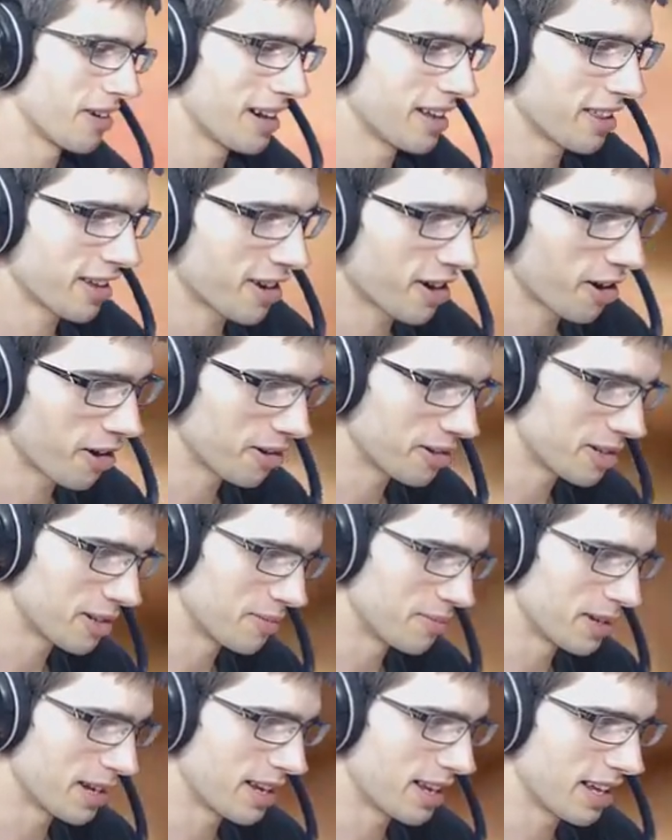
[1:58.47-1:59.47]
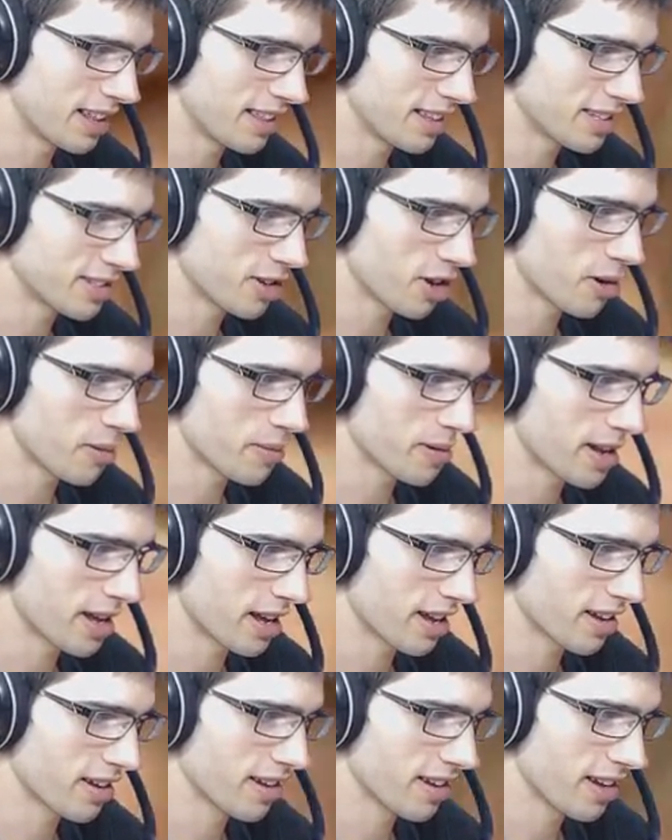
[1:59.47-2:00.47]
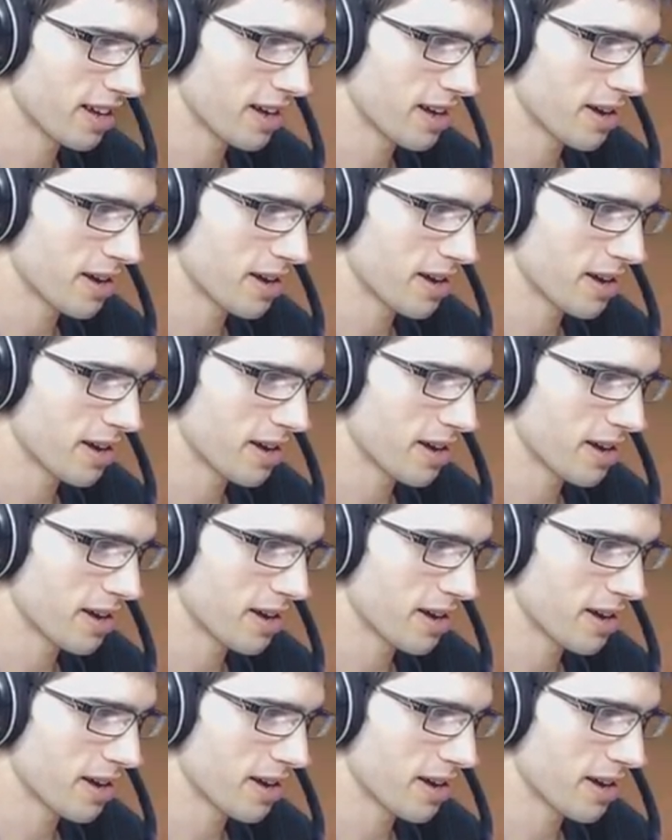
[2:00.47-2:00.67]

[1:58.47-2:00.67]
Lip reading: away the code to begin this opening.